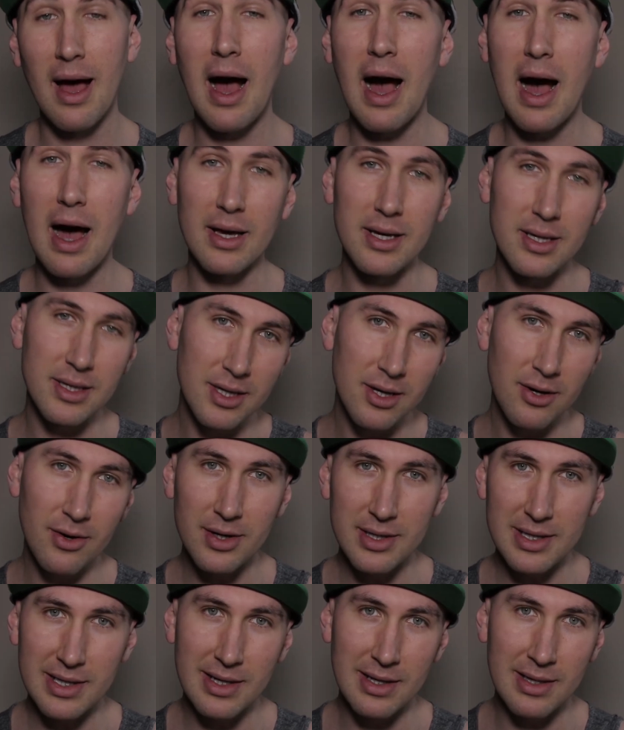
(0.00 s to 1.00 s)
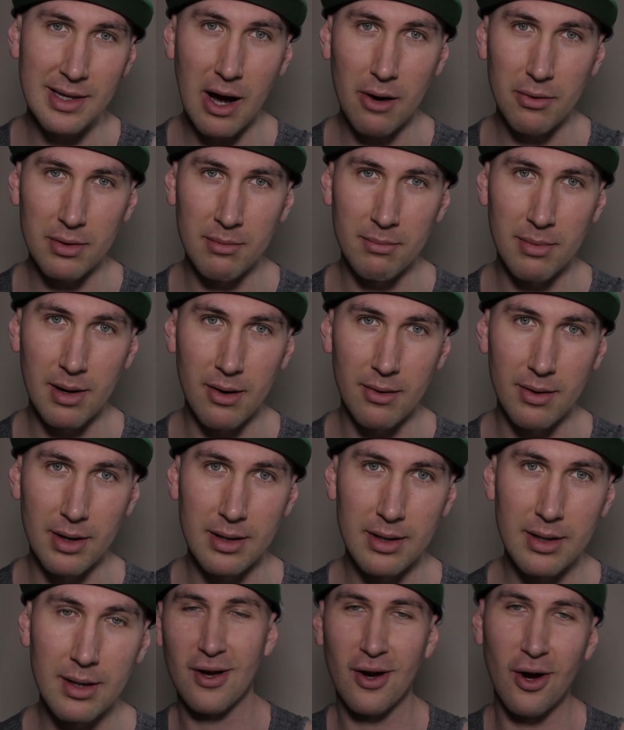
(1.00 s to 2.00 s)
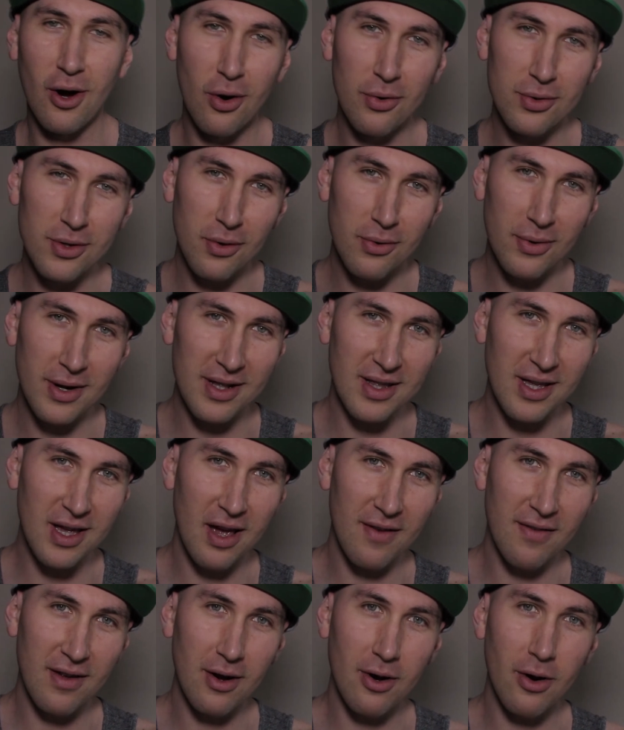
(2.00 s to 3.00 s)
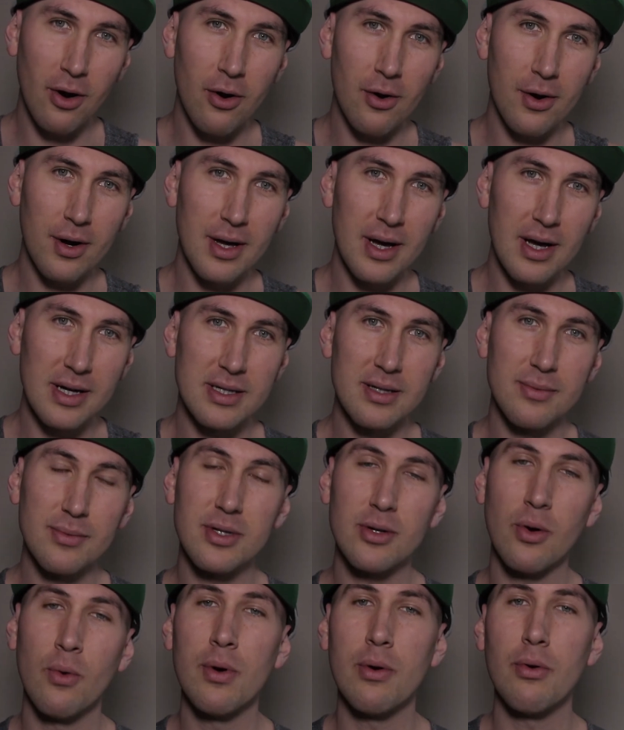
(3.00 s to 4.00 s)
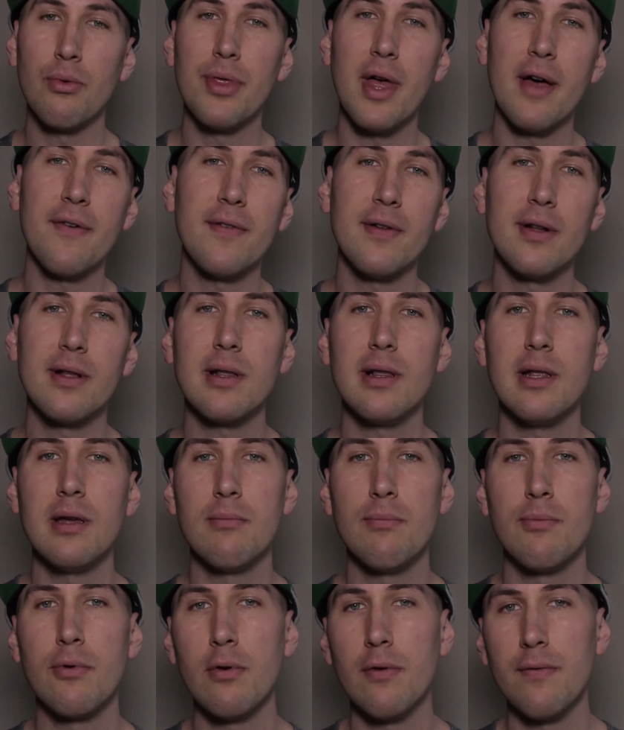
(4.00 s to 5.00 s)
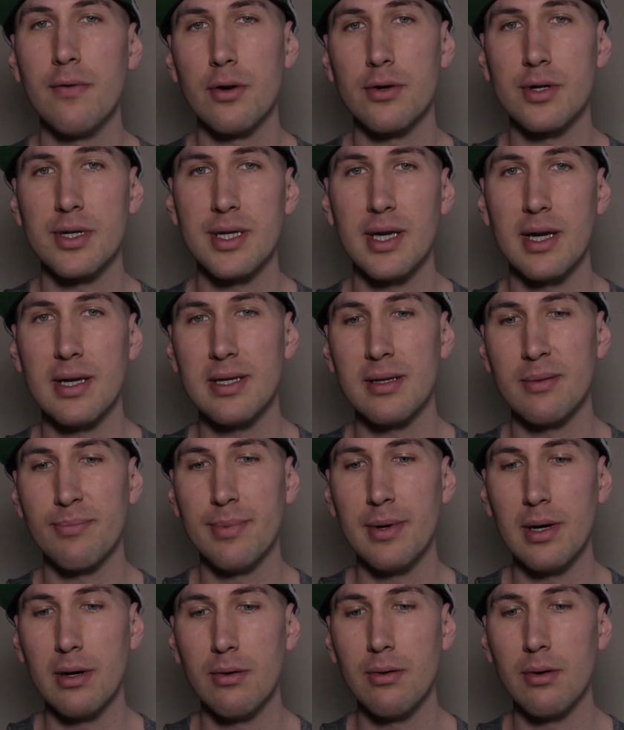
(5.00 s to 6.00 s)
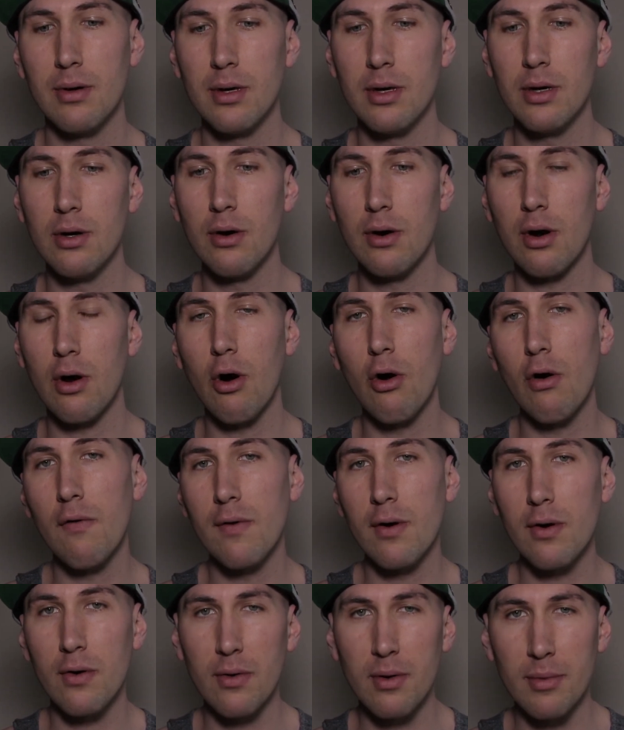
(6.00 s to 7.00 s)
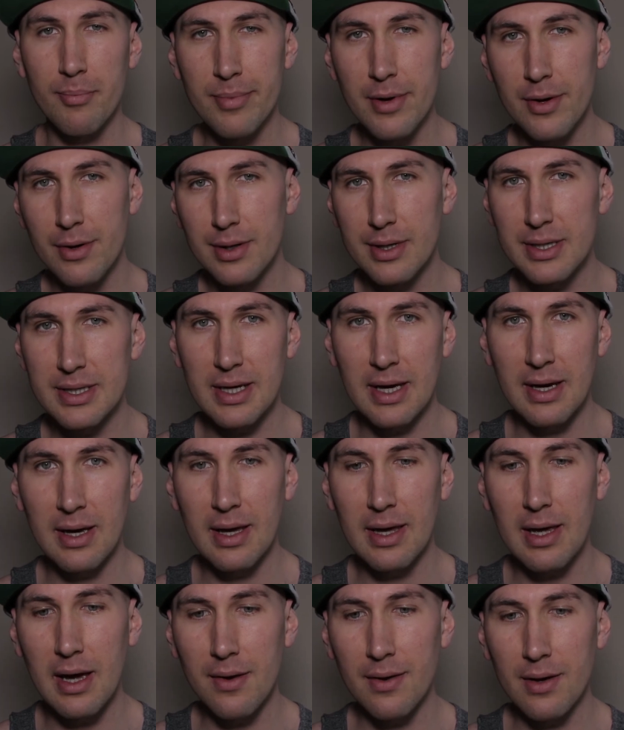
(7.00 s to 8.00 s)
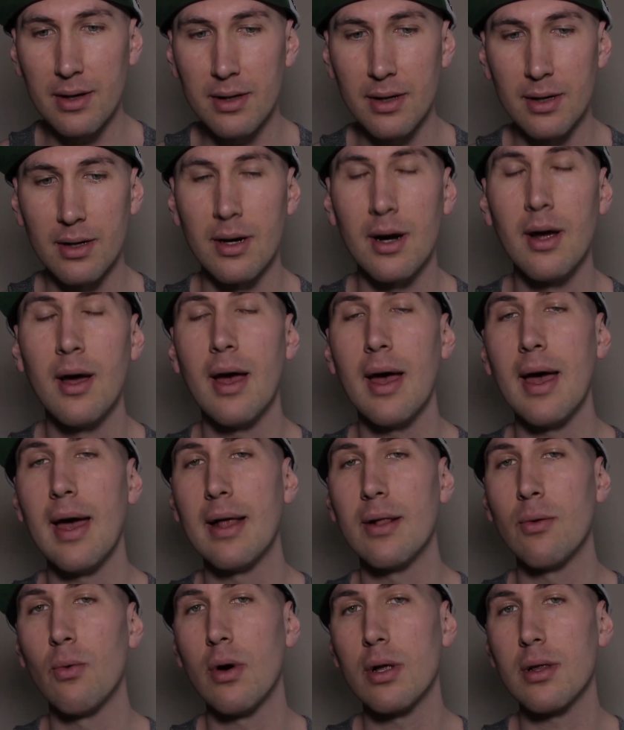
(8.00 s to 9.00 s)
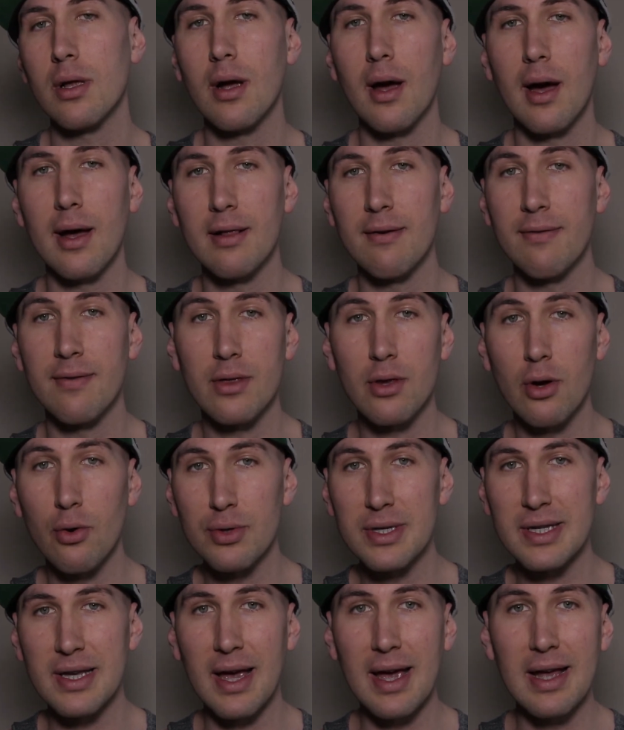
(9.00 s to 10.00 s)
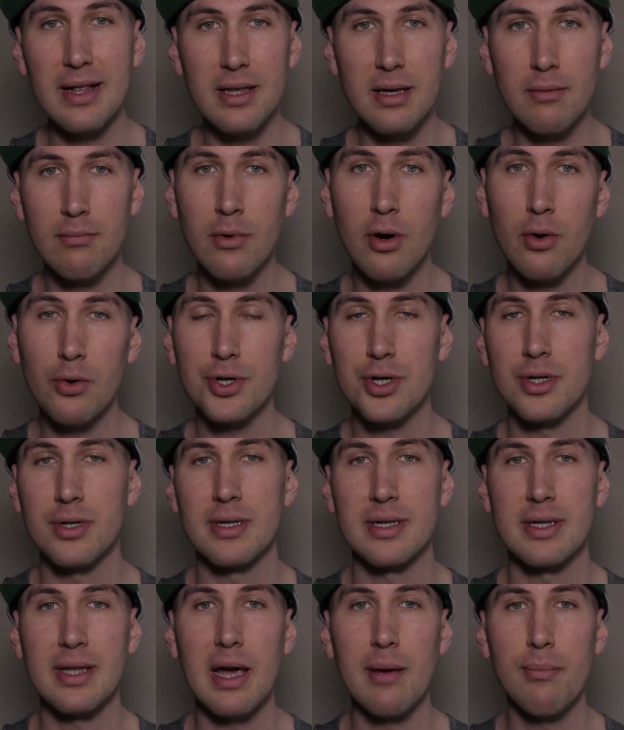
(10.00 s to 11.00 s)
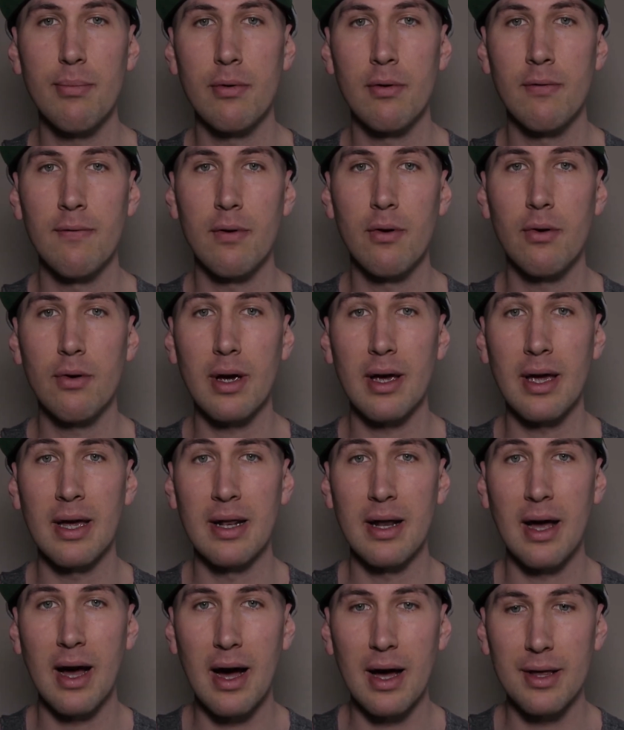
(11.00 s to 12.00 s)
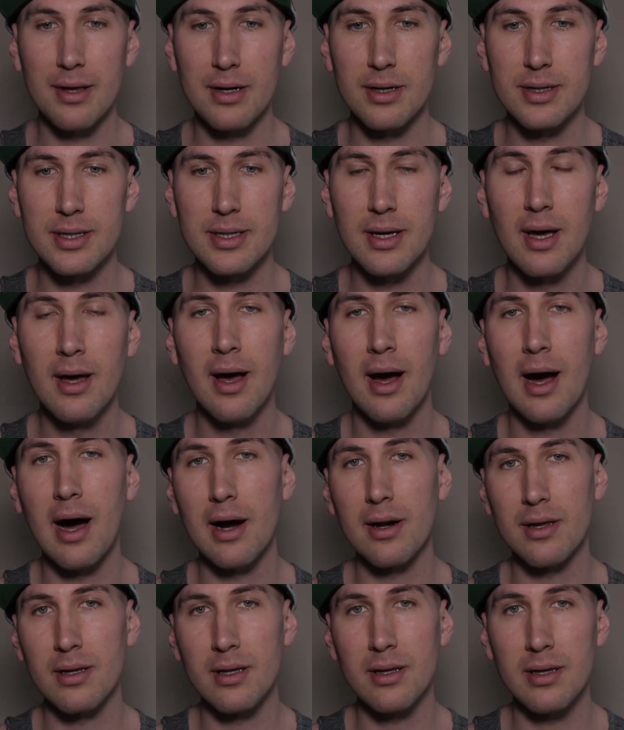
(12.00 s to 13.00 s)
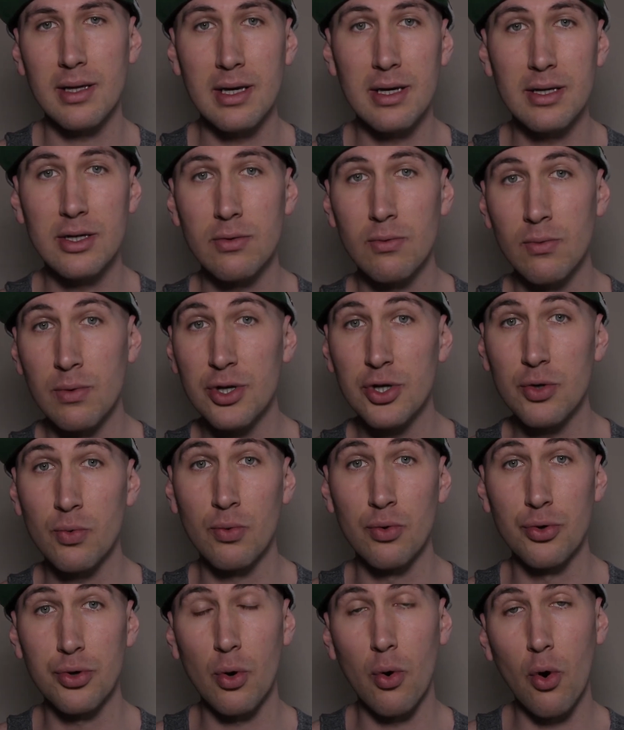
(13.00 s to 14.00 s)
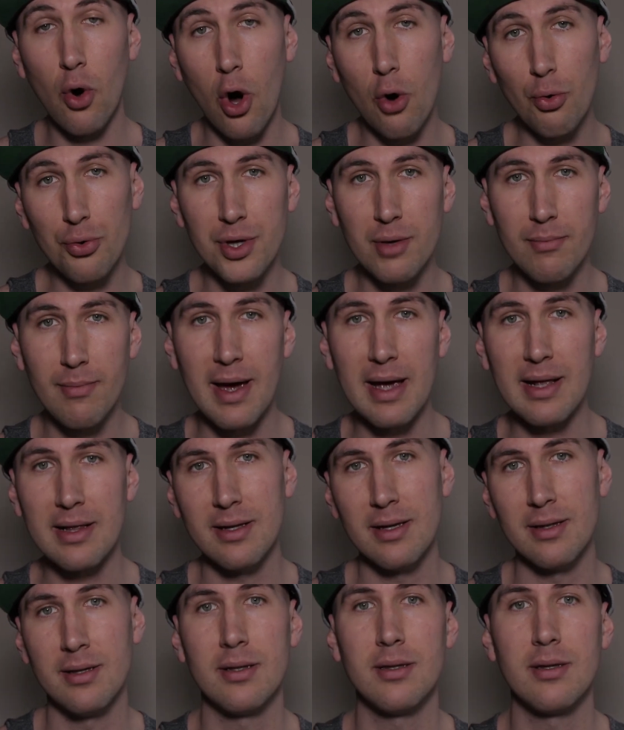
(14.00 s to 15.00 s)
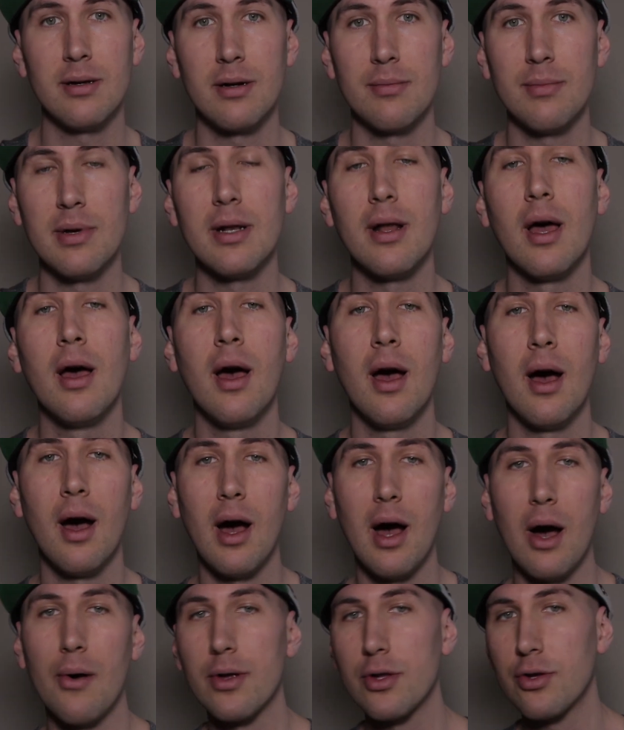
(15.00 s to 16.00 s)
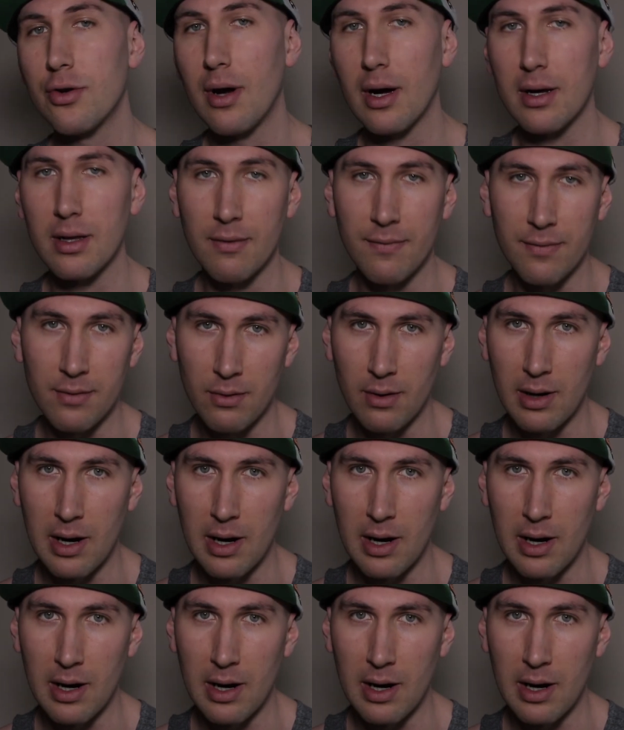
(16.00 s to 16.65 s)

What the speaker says: I seriously doubt about it. Although not having orgasms will definitely improve your sex appeal, your overall appearance and character, and what kind of thoughts and emotions they provoke in others are the things which would ultimately determine how attractive you